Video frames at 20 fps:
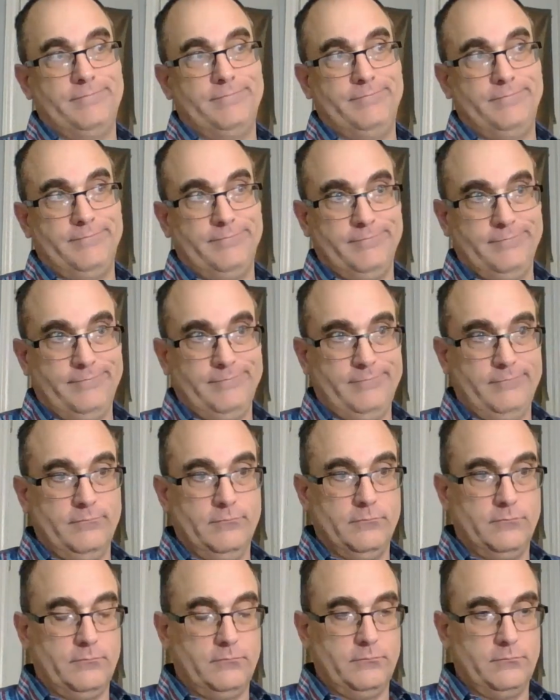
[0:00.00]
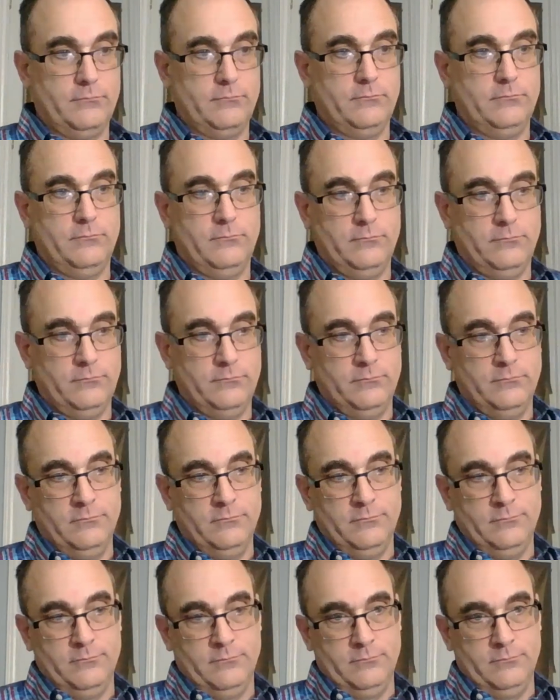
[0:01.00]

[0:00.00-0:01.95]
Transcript: Nothing is said.